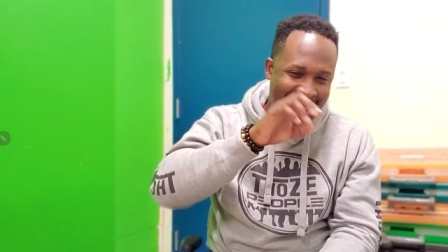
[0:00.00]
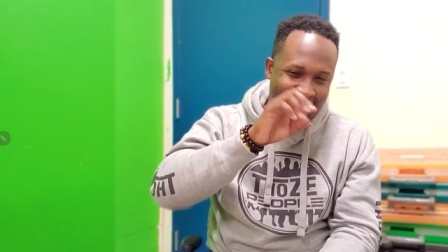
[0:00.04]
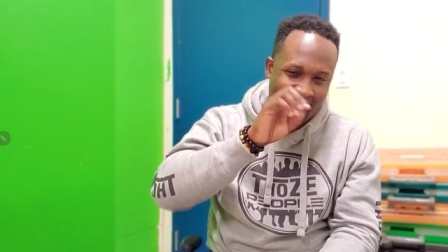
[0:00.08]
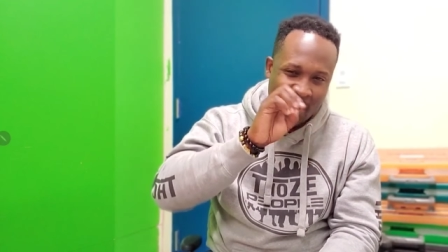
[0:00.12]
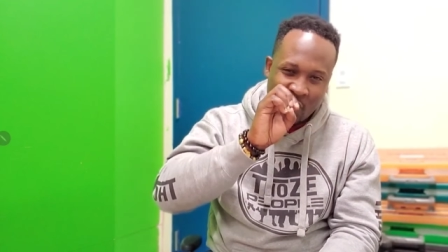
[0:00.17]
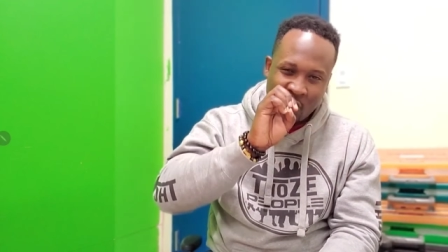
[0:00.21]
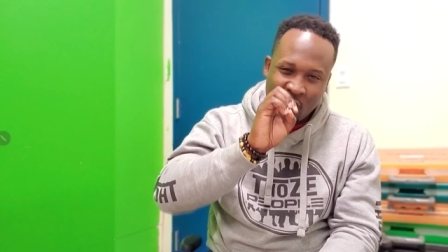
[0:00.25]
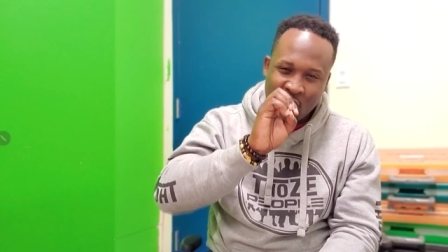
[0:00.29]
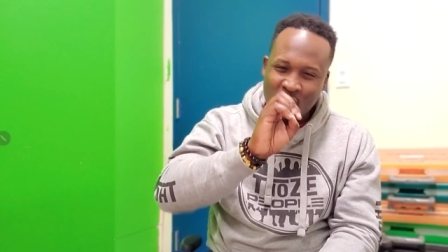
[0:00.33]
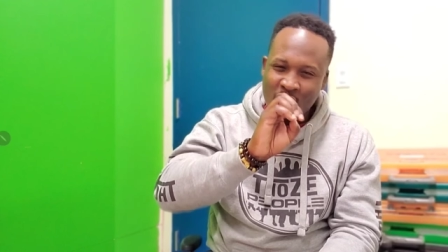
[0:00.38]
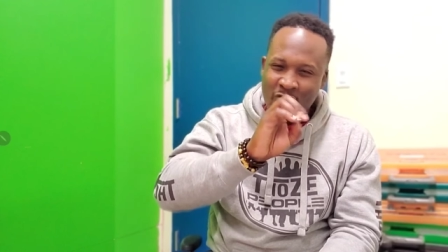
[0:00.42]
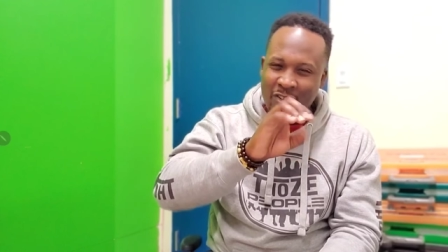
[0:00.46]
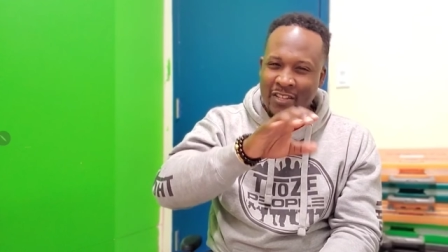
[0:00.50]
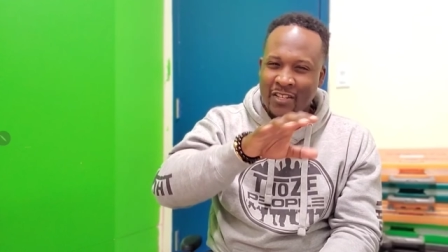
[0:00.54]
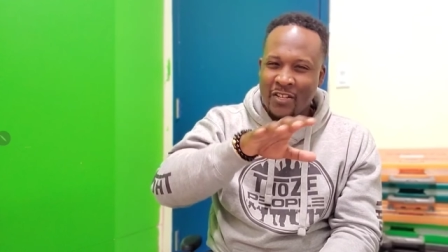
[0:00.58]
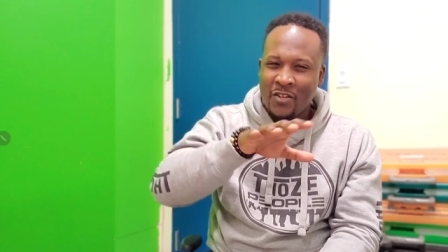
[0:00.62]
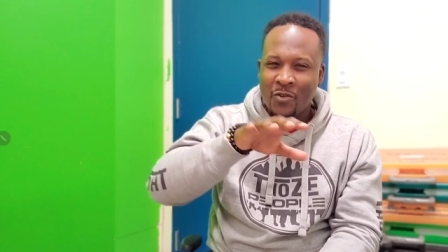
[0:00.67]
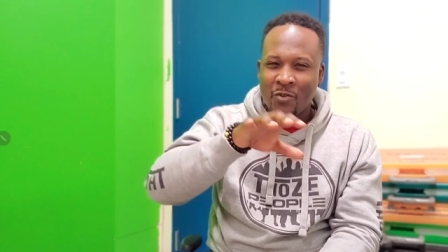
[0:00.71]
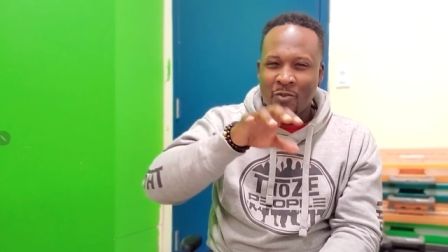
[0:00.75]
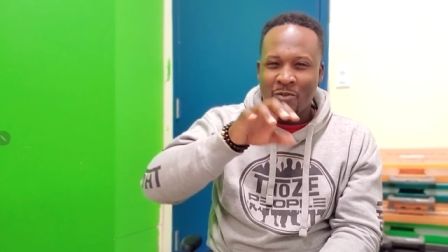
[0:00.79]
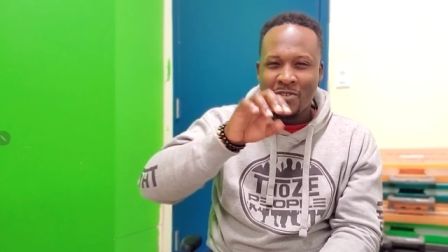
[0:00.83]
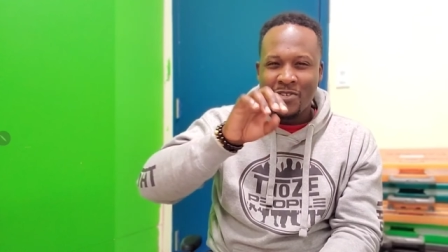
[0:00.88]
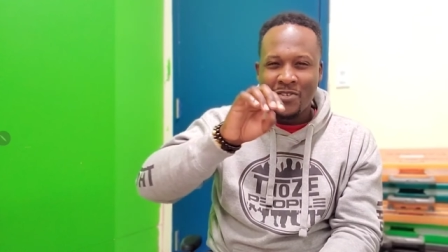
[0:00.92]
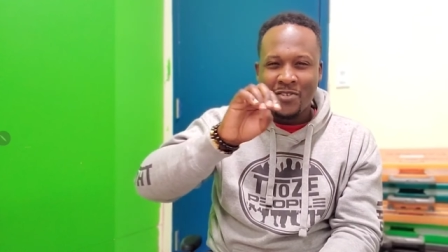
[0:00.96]
extra
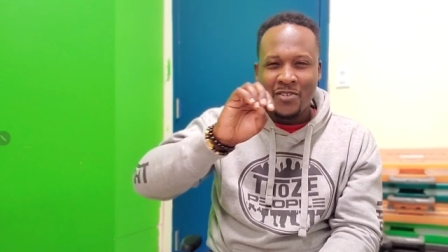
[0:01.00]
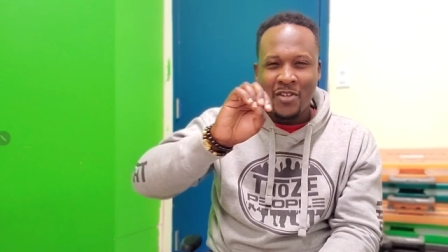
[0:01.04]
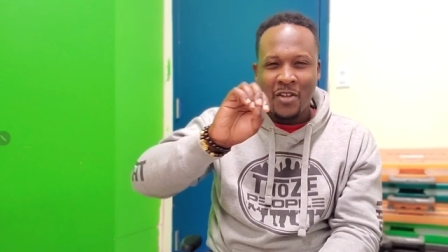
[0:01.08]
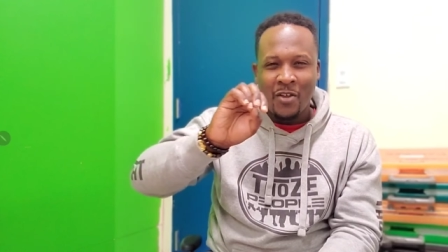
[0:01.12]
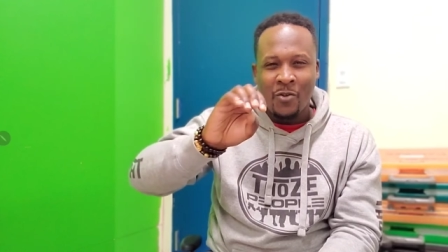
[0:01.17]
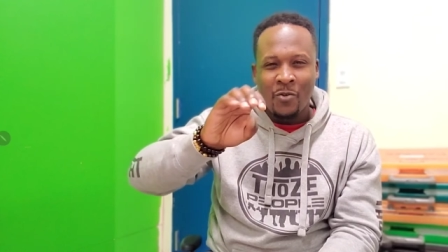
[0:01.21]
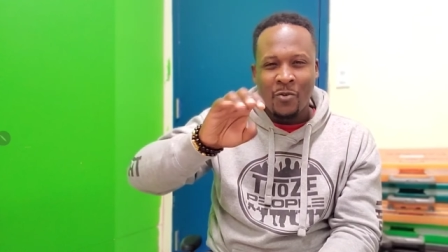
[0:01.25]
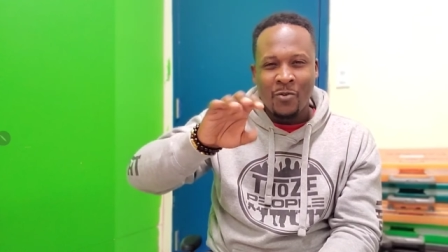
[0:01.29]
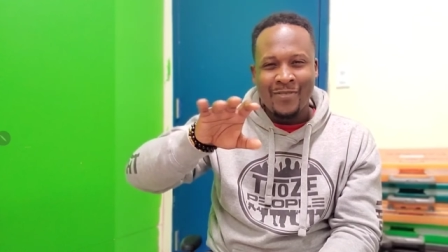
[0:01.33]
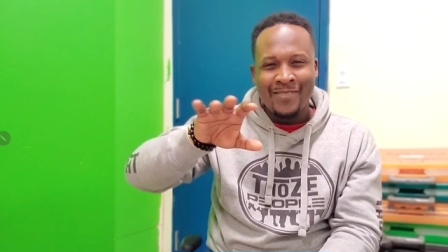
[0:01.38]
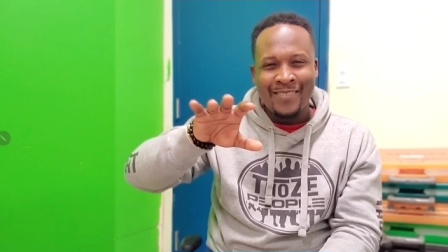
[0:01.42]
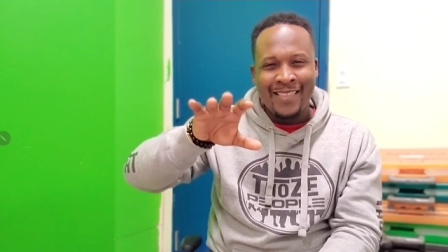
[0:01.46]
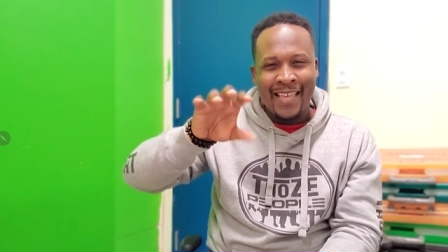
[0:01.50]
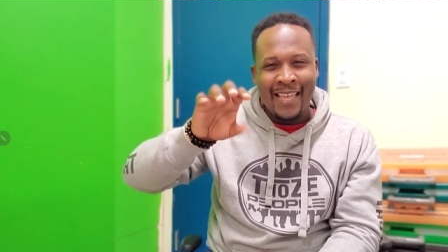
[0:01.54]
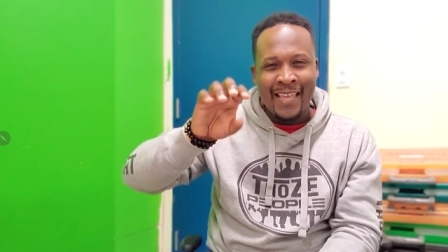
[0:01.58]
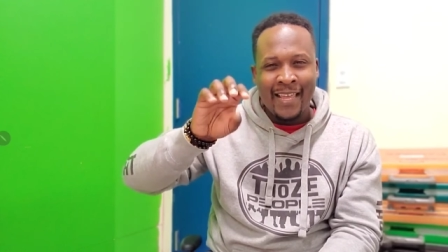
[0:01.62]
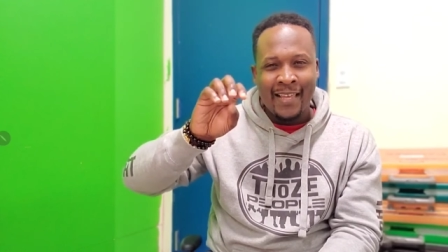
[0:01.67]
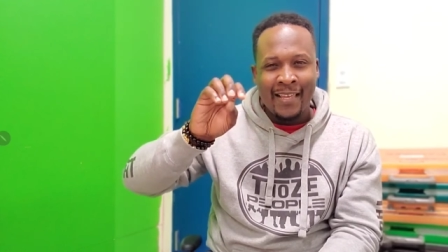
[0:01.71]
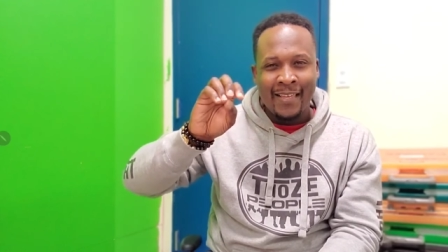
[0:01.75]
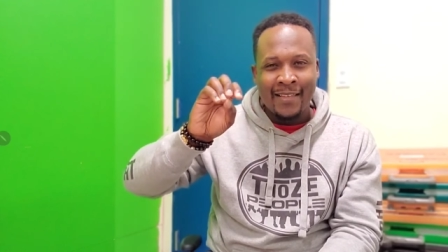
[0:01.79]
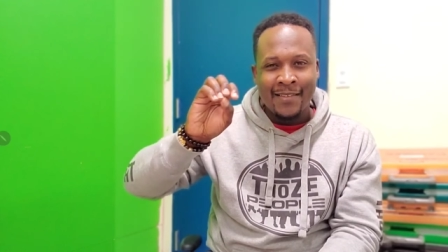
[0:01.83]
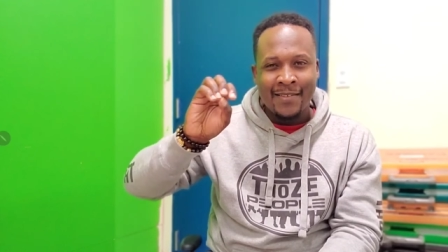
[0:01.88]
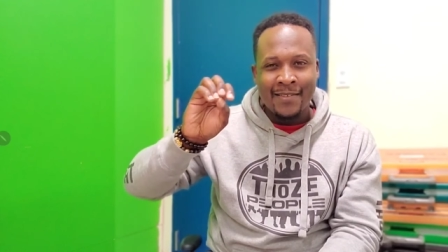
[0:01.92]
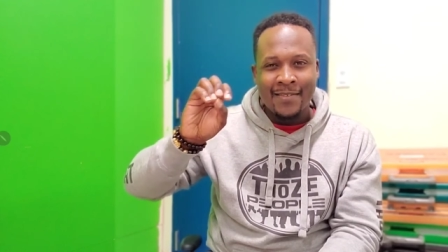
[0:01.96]
little subtle
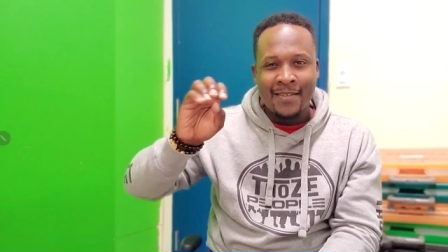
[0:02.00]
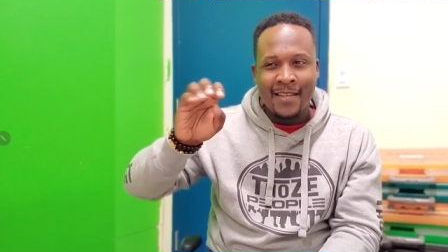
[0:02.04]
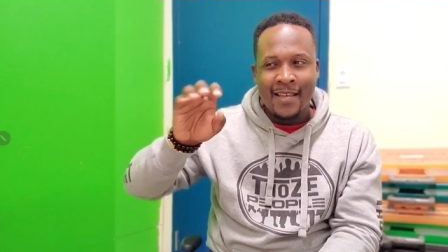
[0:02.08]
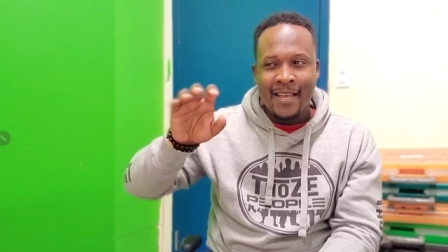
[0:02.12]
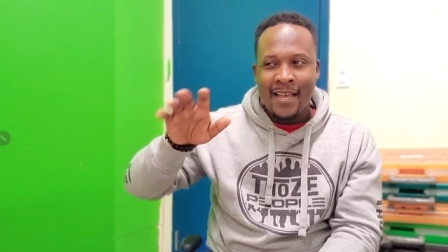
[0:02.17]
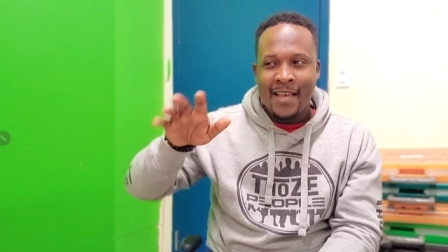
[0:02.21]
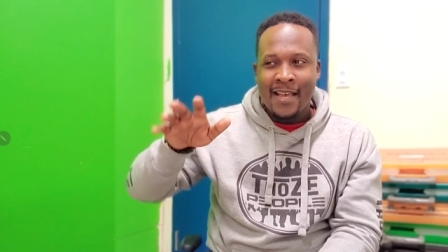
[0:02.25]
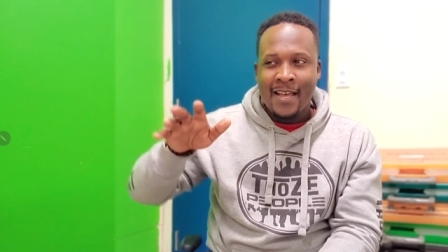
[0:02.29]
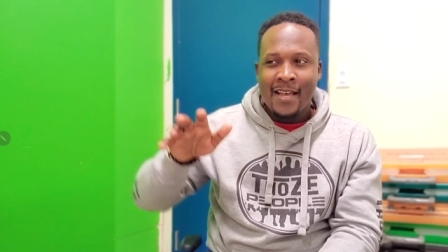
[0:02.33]
things